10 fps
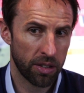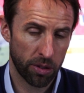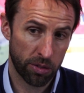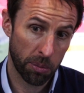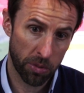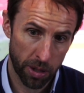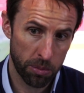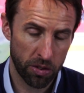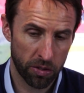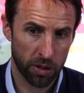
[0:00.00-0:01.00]
So
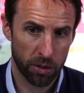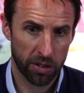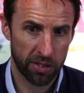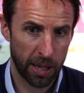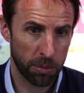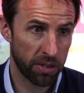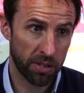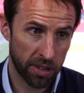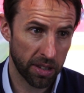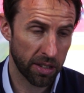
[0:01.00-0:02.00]
sometimes you've got to accept
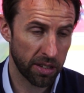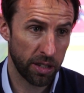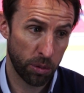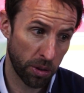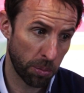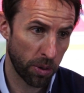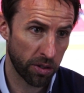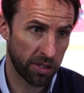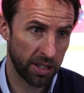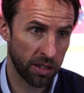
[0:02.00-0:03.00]
that you were the
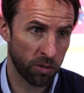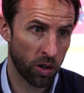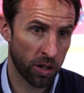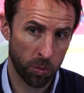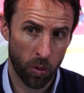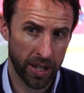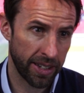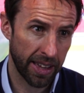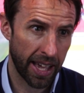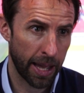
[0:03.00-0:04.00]
person in the wrong and why
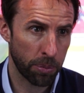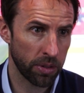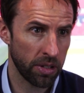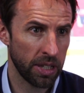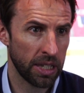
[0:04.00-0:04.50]
did that happen.